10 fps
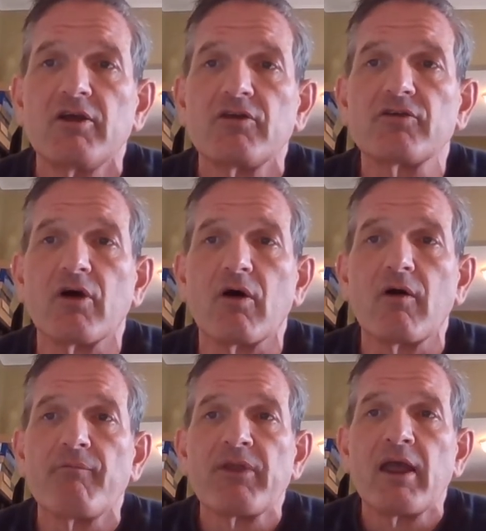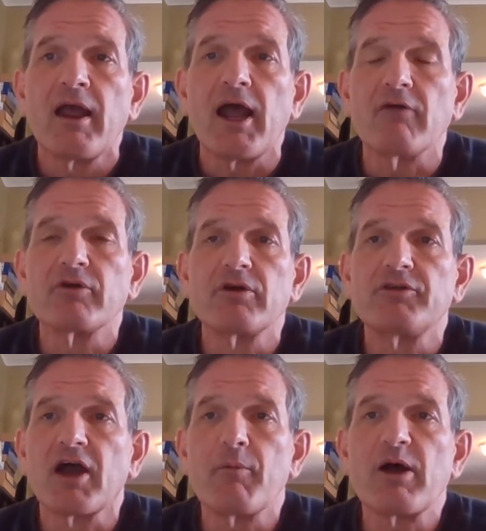So have a good
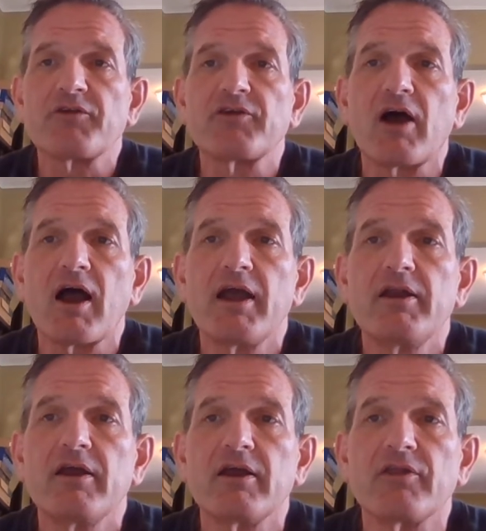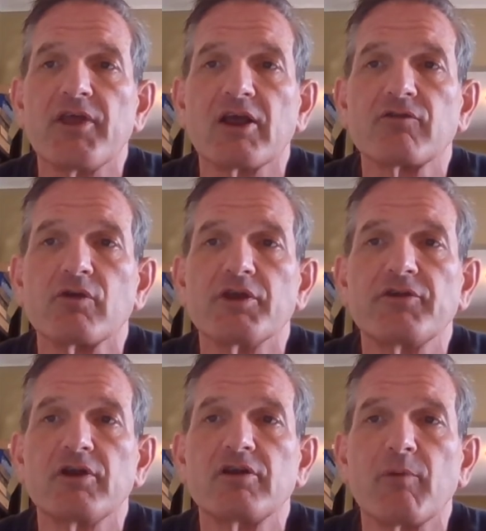time outside, and thanks for
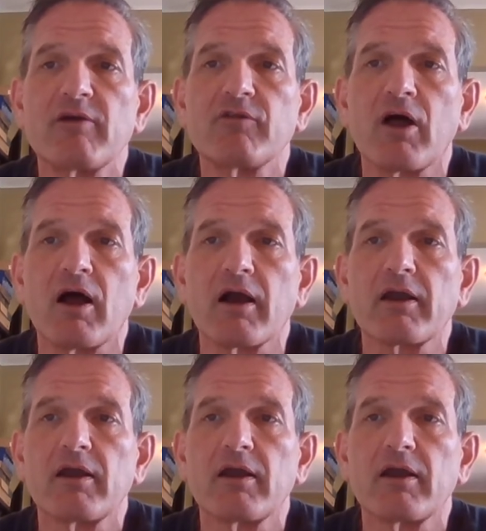listening to my vlog.